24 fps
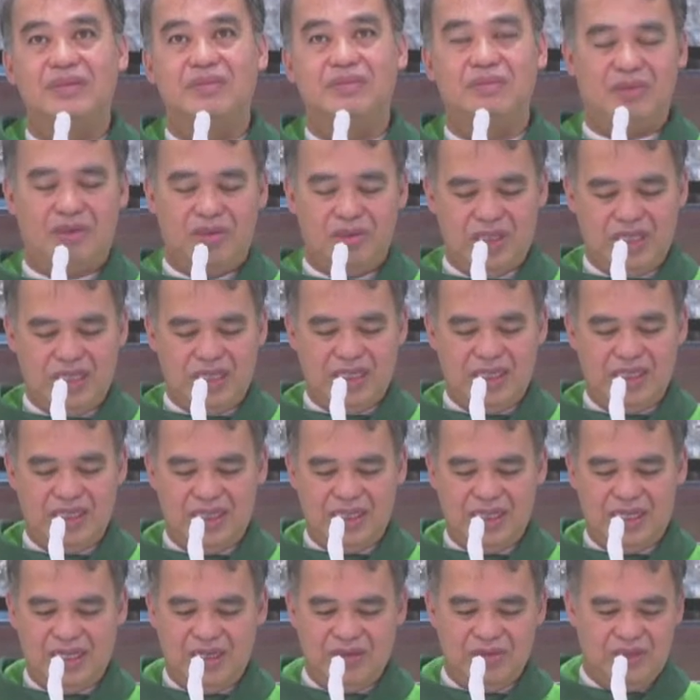more than
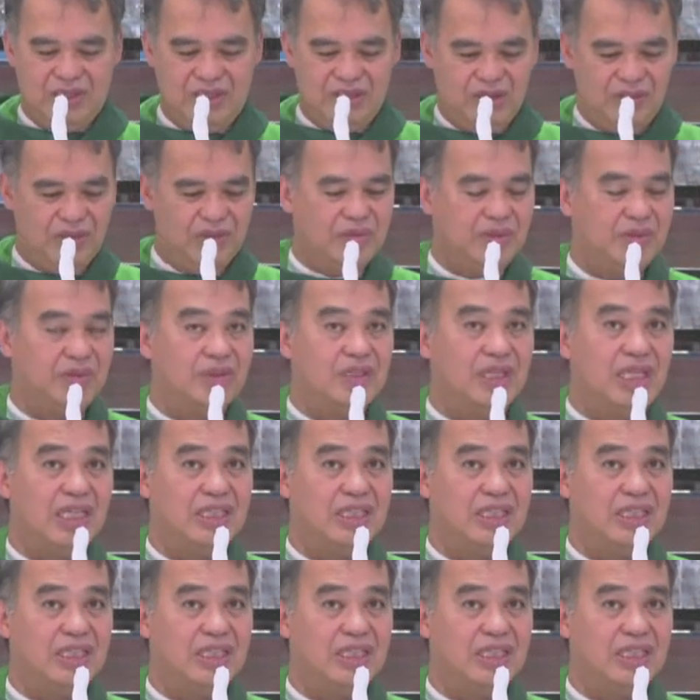our own